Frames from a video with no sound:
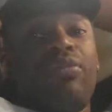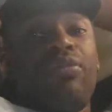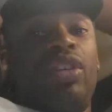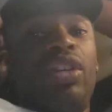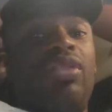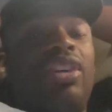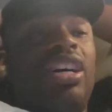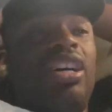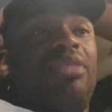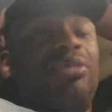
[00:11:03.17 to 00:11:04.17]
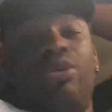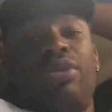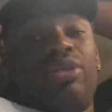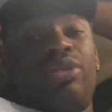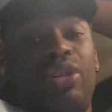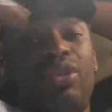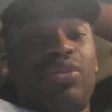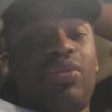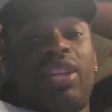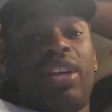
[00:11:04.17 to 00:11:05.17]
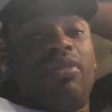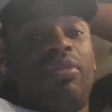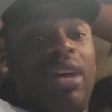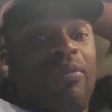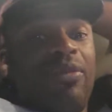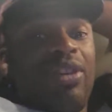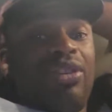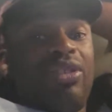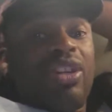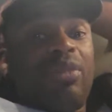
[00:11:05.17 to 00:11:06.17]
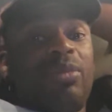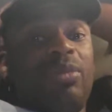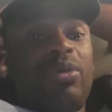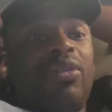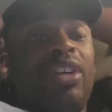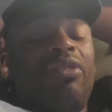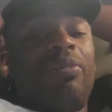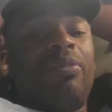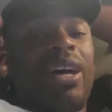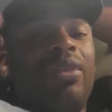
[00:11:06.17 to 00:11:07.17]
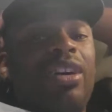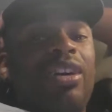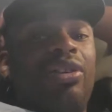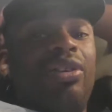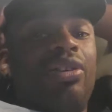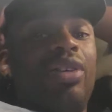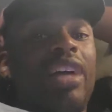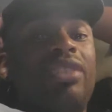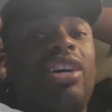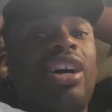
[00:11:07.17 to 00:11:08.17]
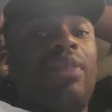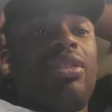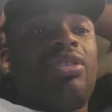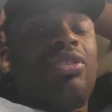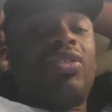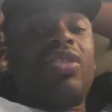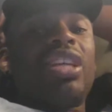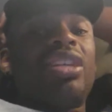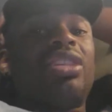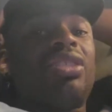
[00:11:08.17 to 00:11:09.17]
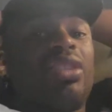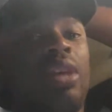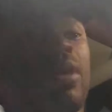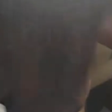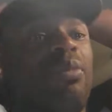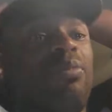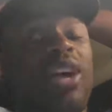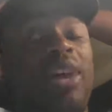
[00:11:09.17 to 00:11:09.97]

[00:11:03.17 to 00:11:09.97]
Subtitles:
You know, Julio Jones fell off the map, and all these other people fell off the map. You know, you got Thomas on the Saints. They say there might be a problem.